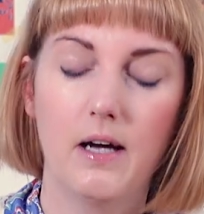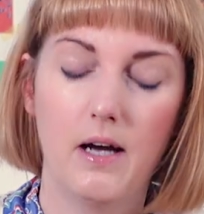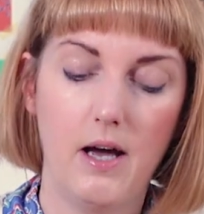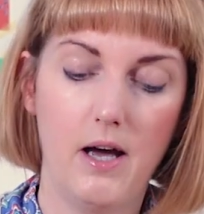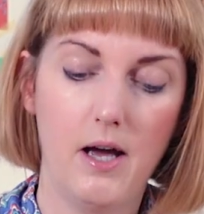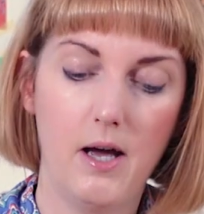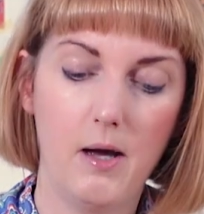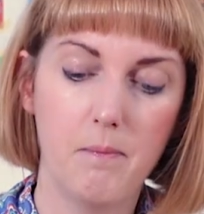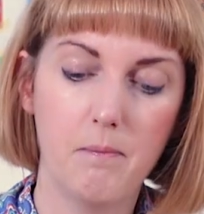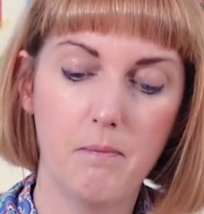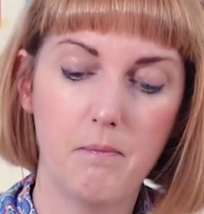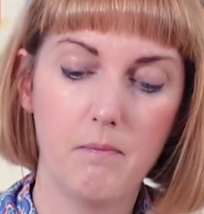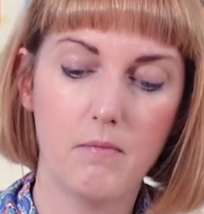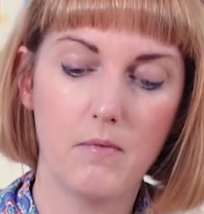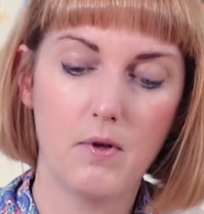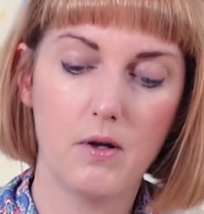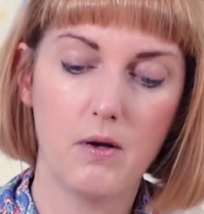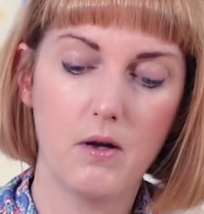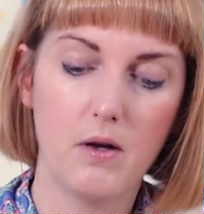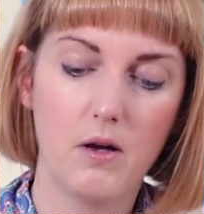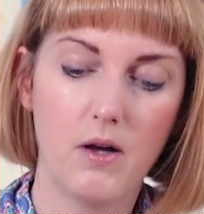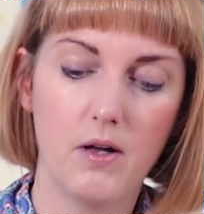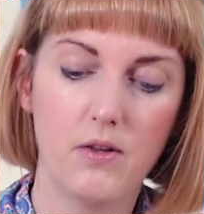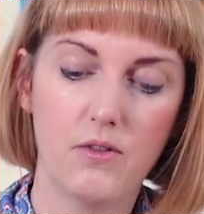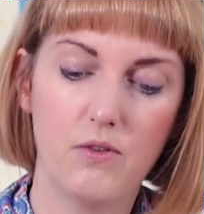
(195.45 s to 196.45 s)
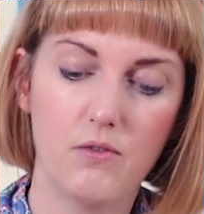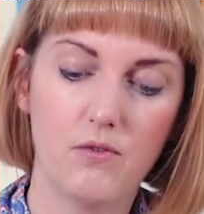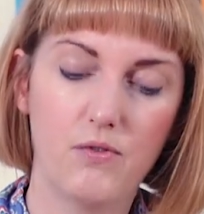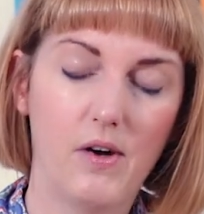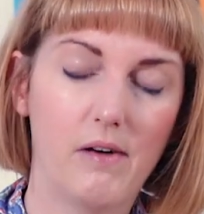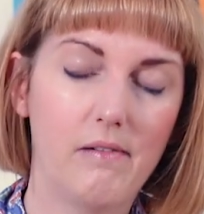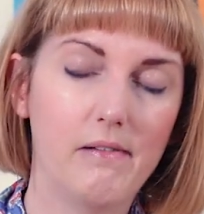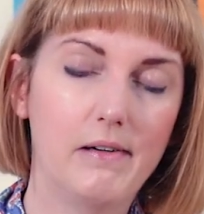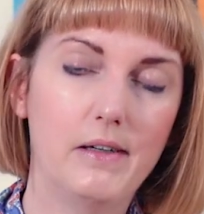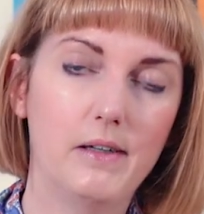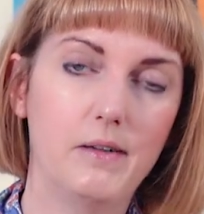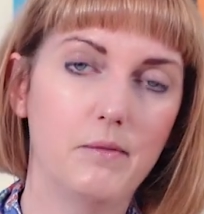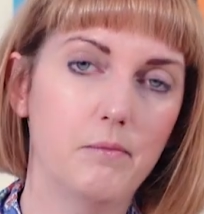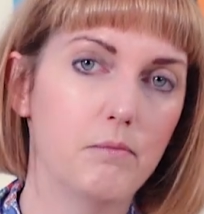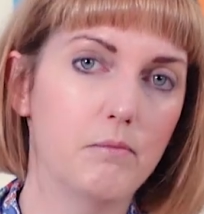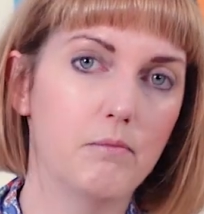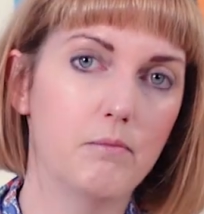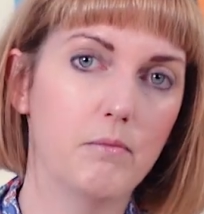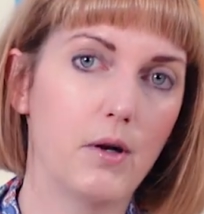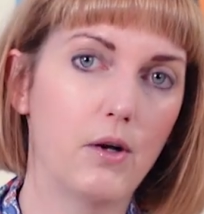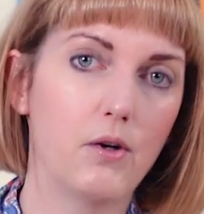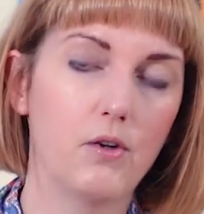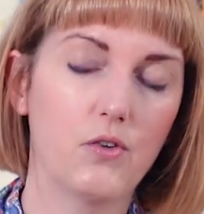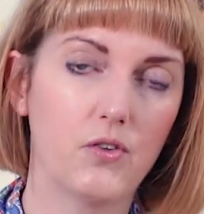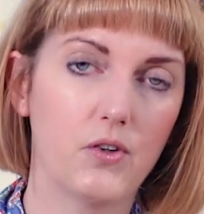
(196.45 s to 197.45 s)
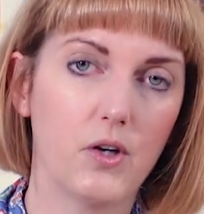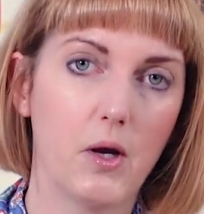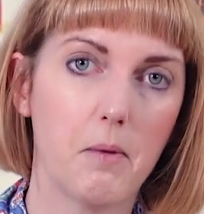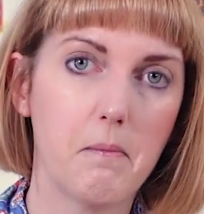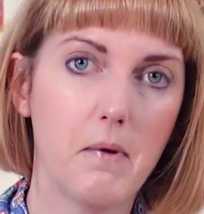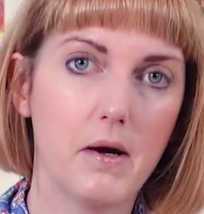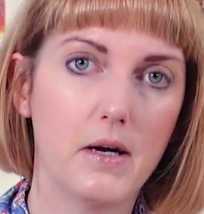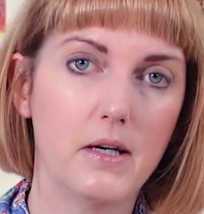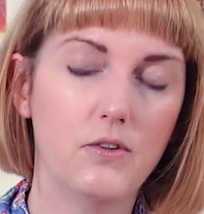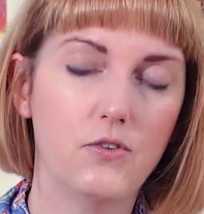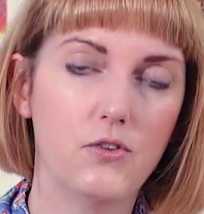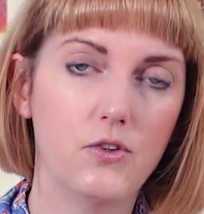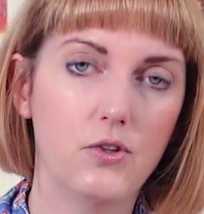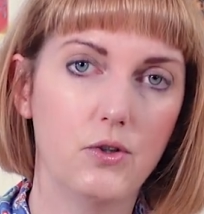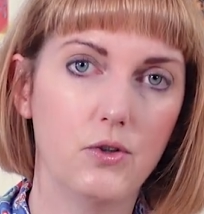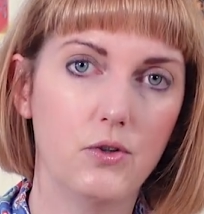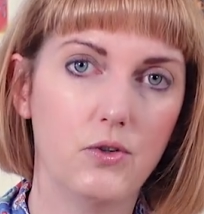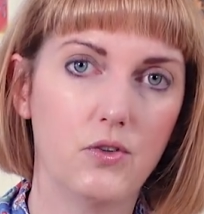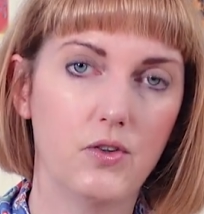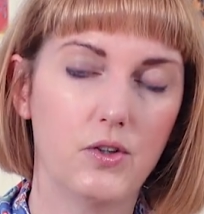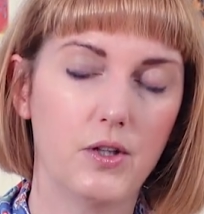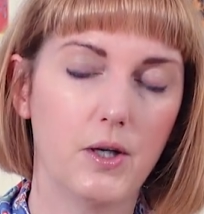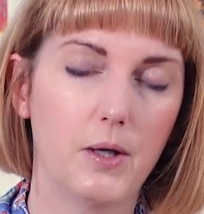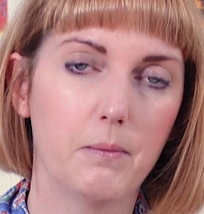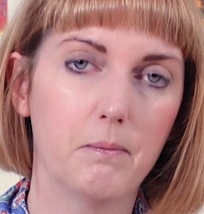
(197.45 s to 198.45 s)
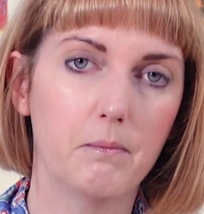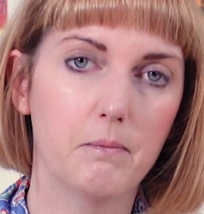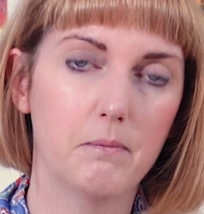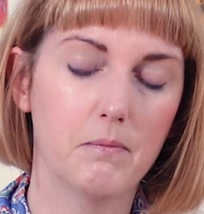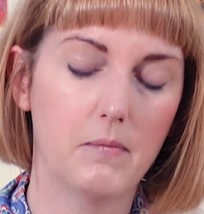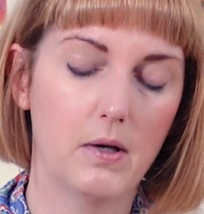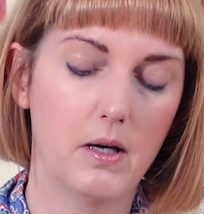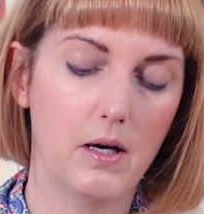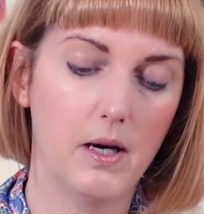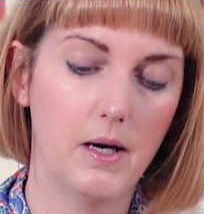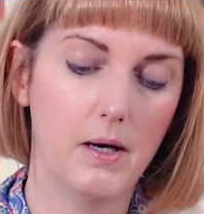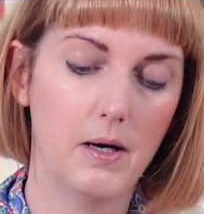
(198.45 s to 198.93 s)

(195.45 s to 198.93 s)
At the very most, I might do some